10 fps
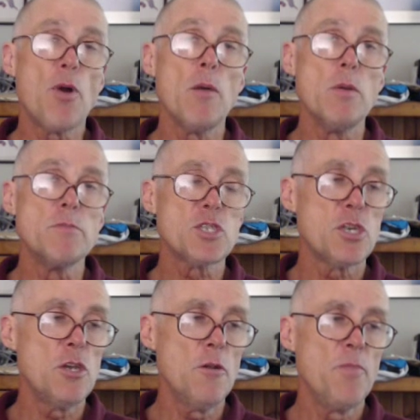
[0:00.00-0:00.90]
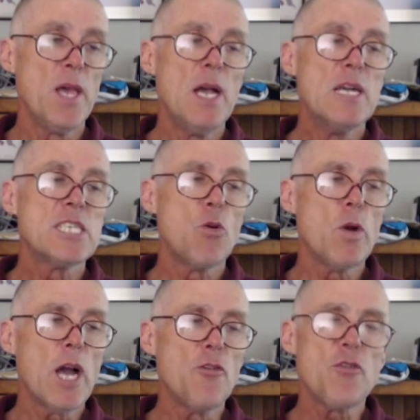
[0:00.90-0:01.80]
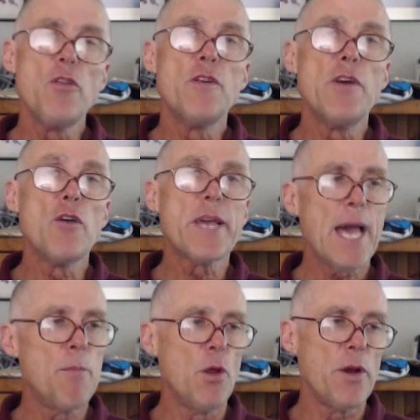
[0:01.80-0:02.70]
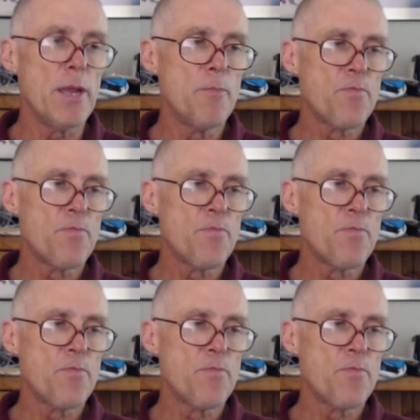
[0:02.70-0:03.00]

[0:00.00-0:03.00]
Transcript: problems to you. So we'll go through the vocabulary.